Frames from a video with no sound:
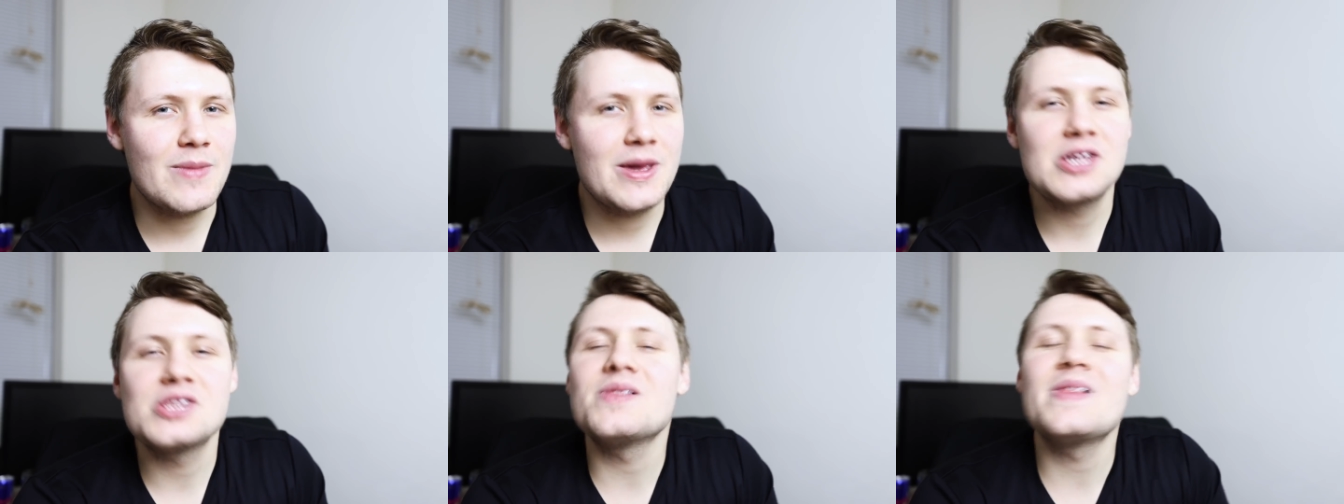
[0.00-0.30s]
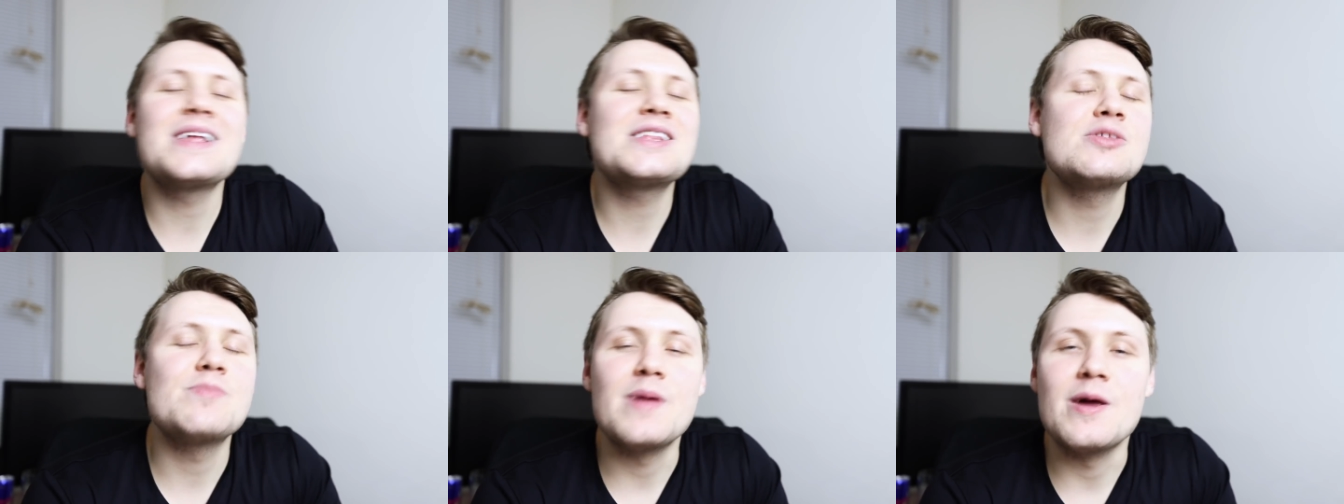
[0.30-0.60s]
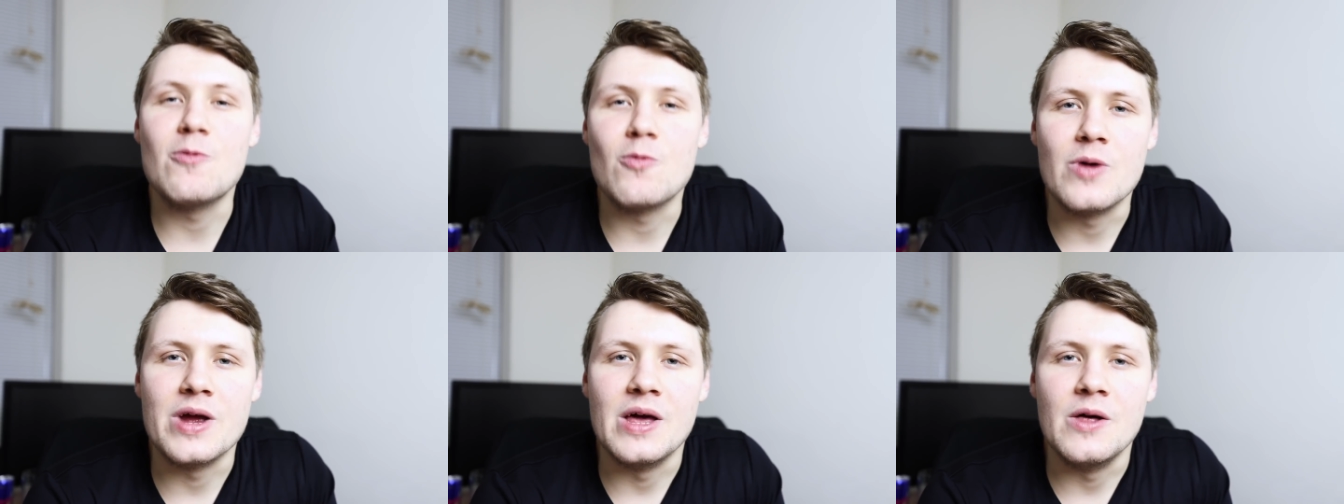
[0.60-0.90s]
because let's
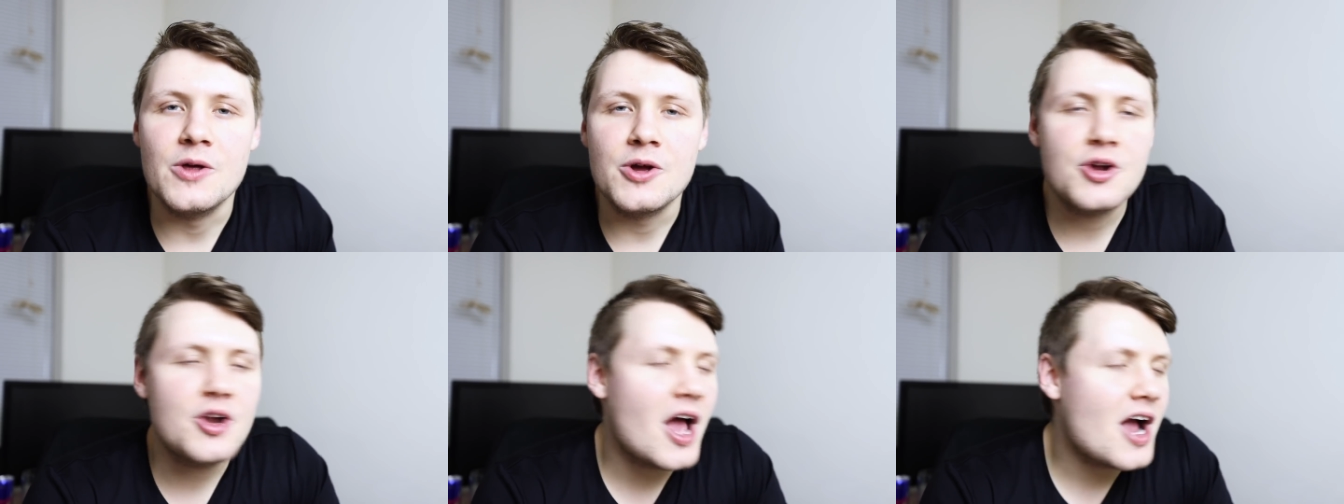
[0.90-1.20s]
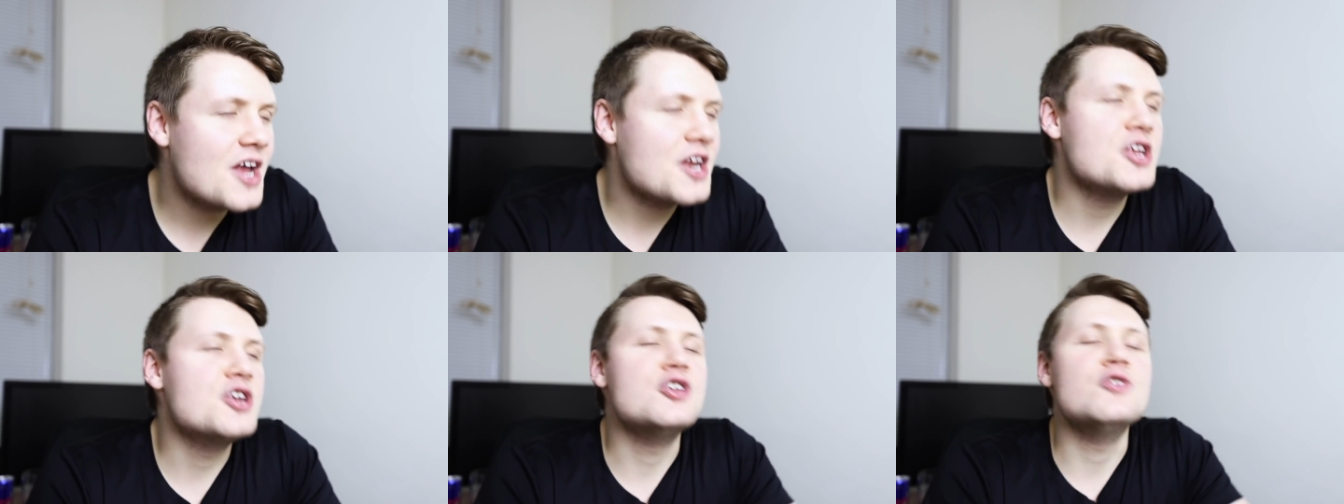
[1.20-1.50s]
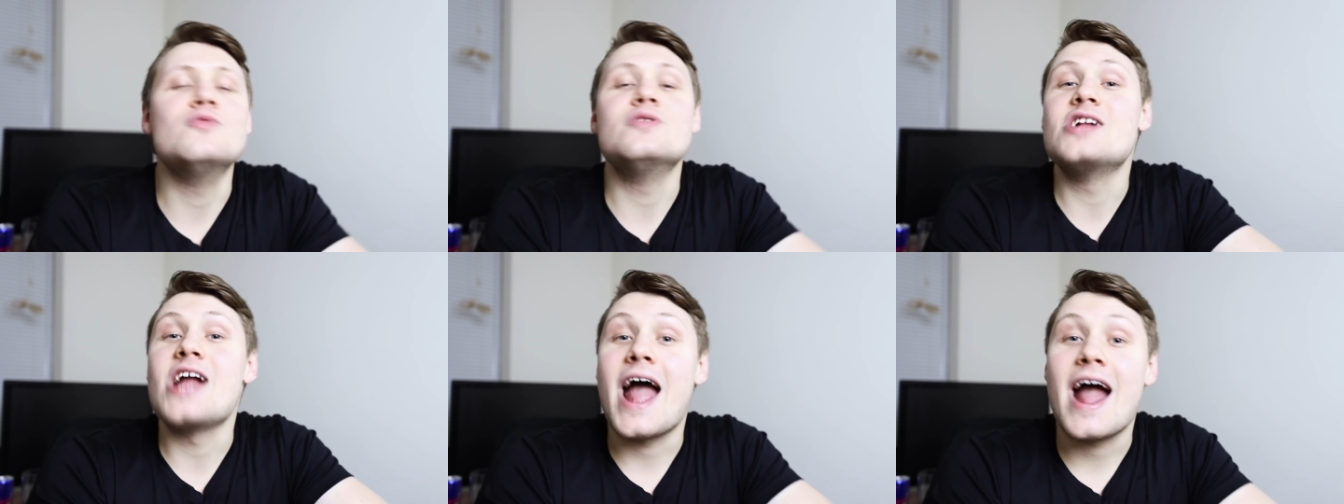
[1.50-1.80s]
be real, you're not gonna
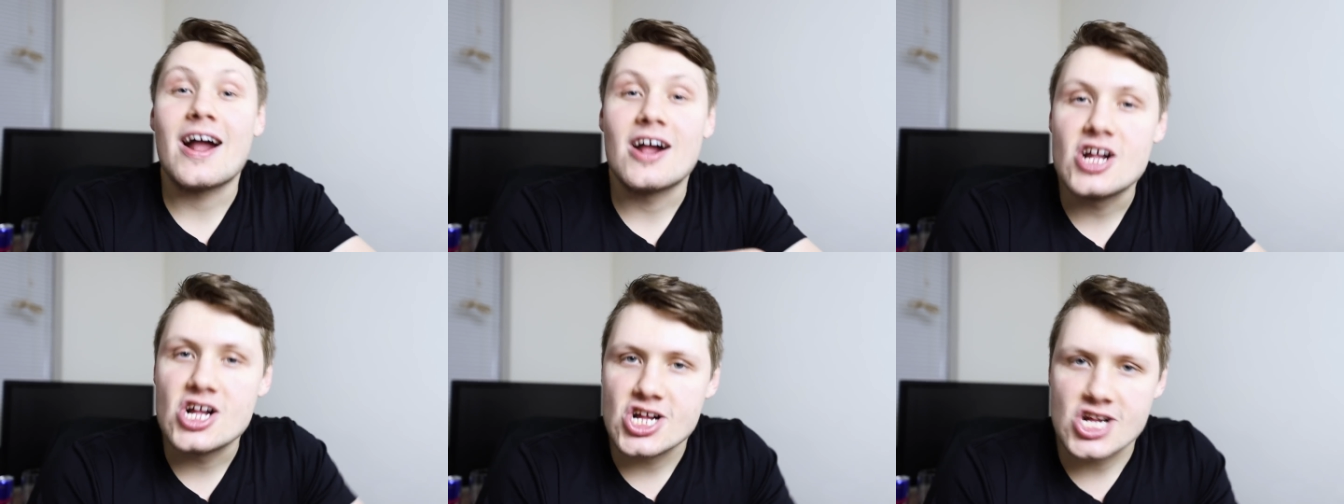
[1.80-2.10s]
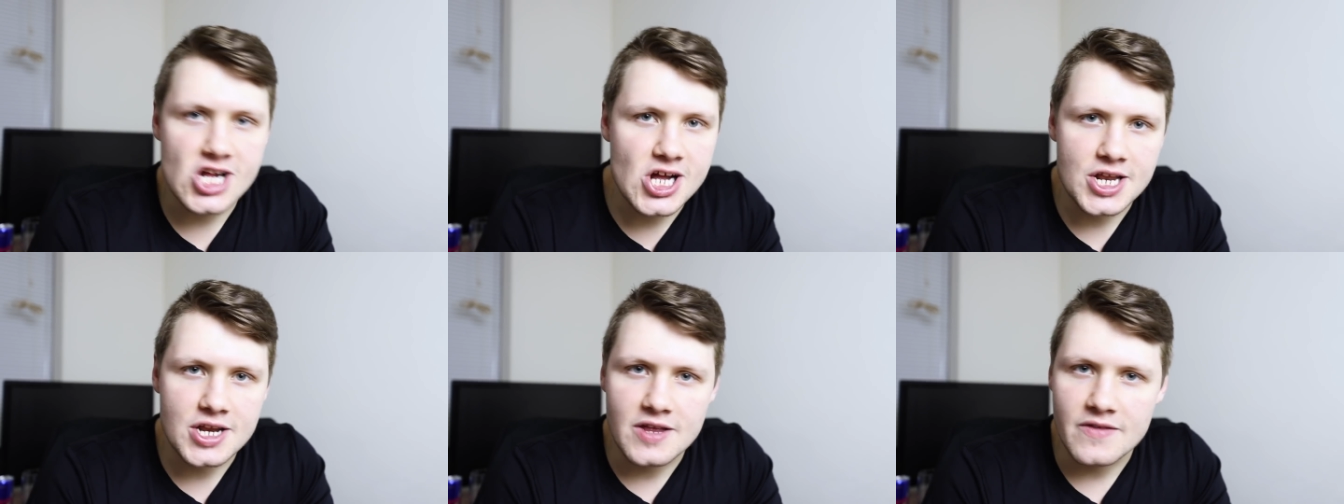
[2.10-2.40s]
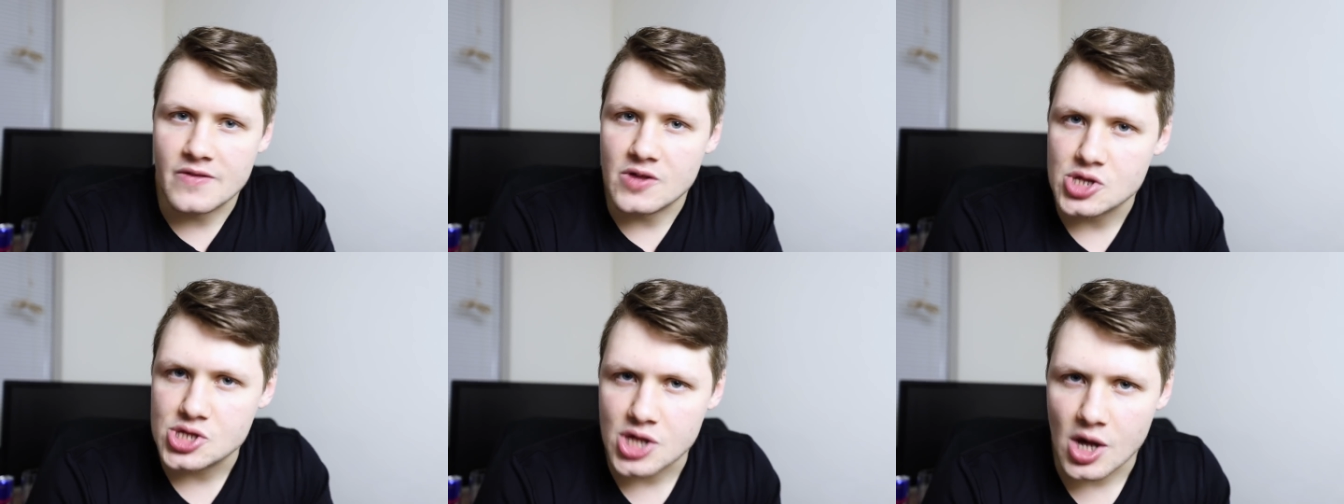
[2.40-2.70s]
do jack shit
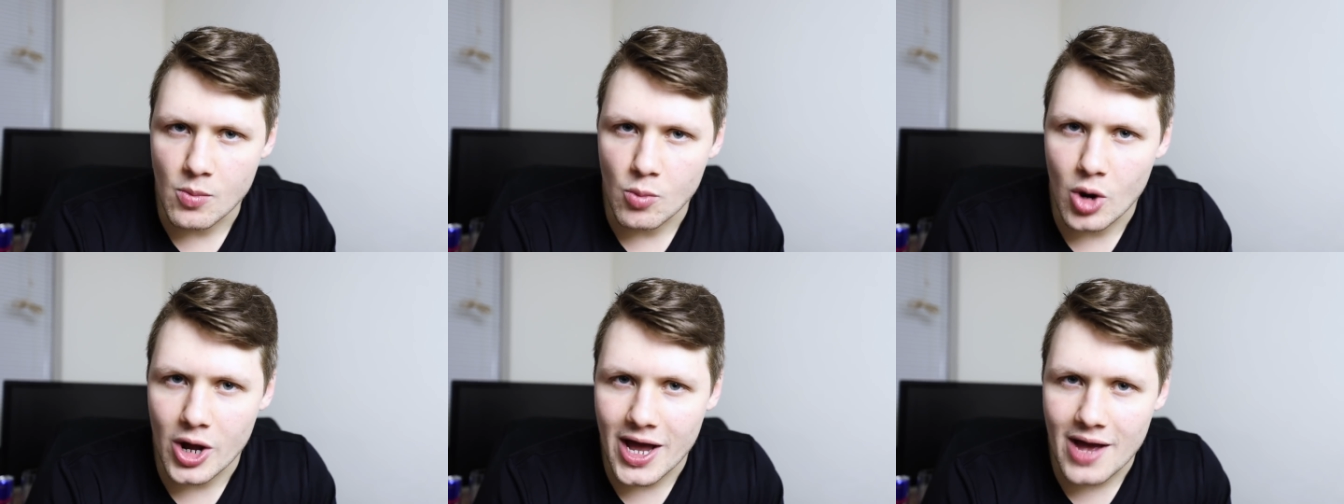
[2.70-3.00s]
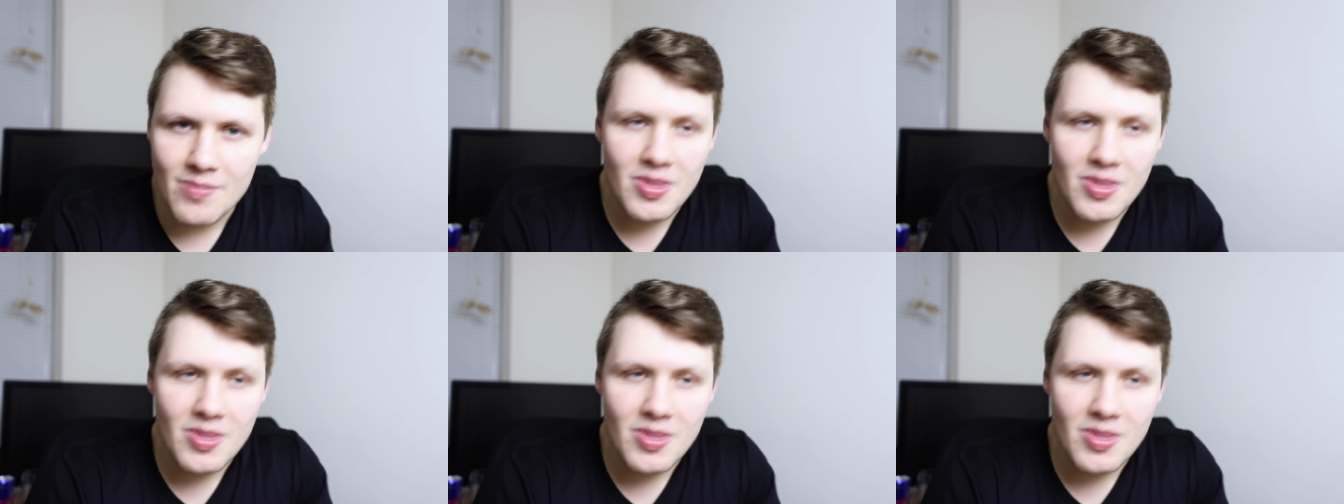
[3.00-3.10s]
in the subway.